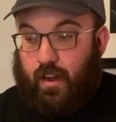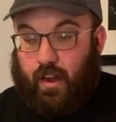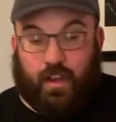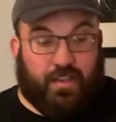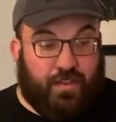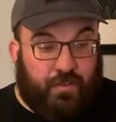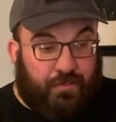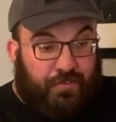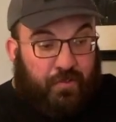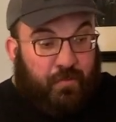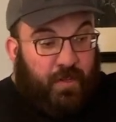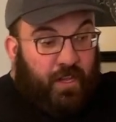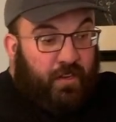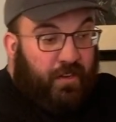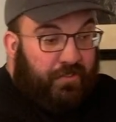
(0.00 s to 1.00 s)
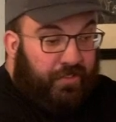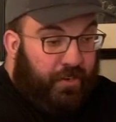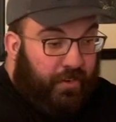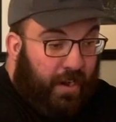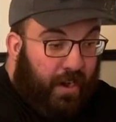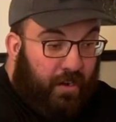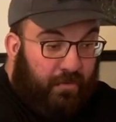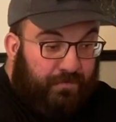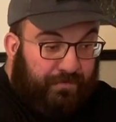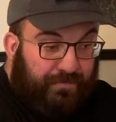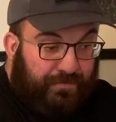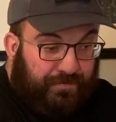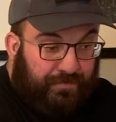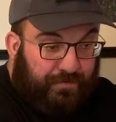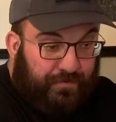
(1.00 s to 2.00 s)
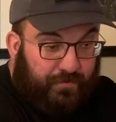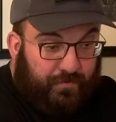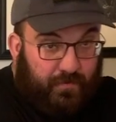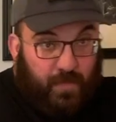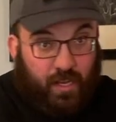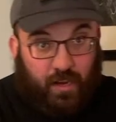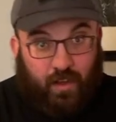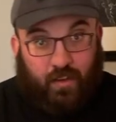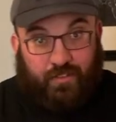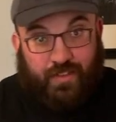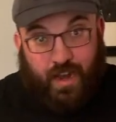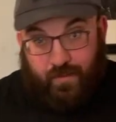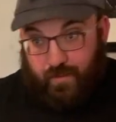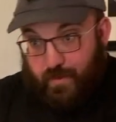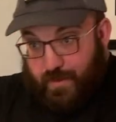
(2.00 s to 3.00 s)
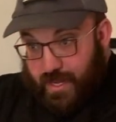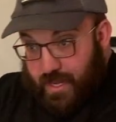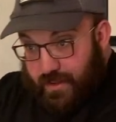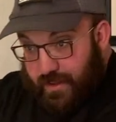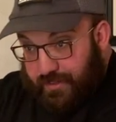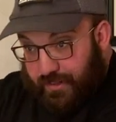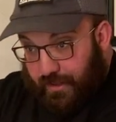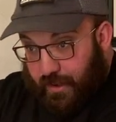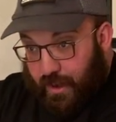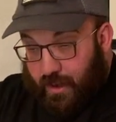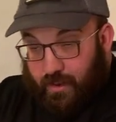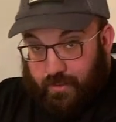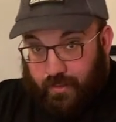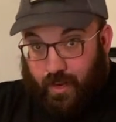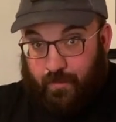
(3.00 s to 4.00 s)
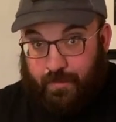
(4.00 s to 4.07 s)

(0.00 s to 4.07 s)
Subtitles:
I used to be in this crowd, I'll never be in this crowd.